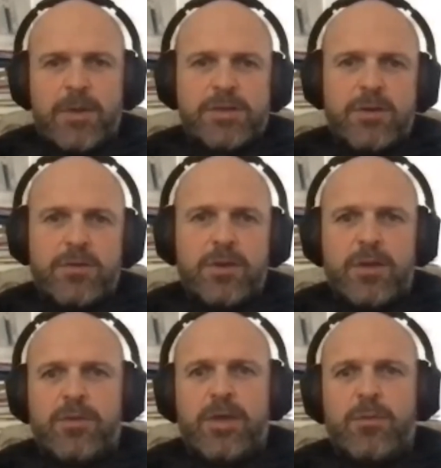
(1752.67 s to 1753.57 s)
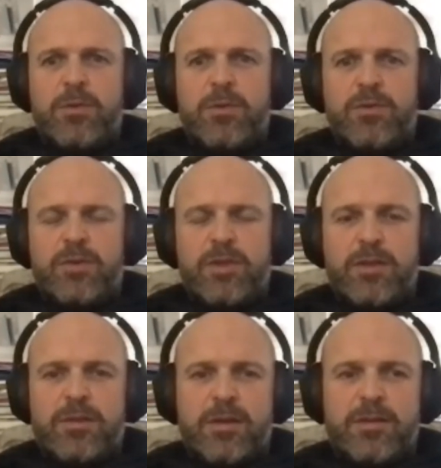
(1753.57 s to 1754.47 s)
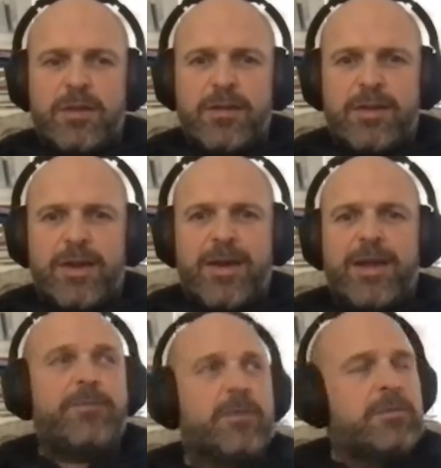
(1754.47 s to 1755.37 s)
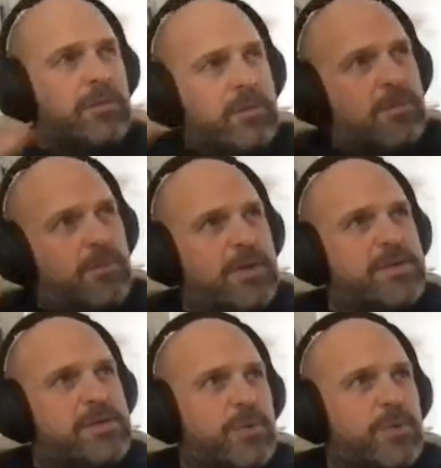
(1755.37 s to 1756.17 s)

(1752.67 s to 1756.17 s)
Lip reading: So, you know, that would be just the high level pieces.